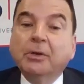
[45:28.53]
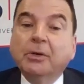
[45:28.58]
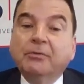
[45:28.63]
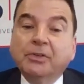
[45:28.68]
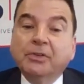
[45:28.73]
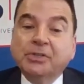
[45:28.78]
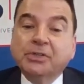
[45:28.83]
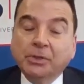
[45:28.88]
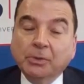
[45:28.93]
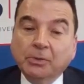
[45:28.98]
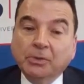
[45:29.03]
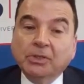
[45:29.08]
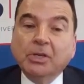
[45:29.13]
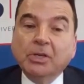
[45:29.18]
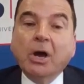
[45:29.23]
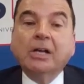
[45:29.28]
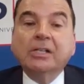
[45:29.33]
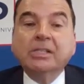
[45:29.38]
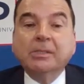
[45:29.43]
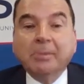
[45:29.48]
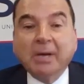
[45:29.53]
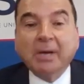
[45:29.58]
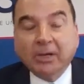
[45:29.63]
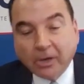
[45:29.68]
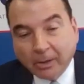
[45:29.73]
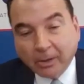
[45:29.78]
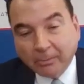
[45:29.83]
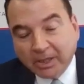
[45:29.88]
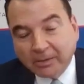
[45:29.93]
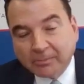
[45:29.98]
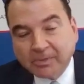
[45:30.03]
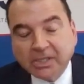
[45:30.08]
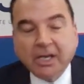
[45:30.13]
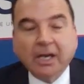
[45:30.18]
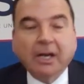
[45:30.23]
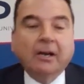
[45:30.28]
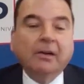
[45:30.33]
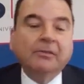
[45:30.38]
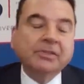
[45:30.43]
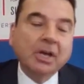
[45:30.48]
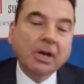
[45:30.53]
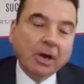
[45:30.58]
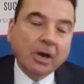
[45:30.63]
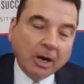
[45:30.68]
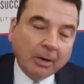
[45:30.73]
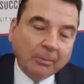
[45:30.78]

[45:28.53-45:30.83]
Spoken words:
So if the student talks about harming themselves,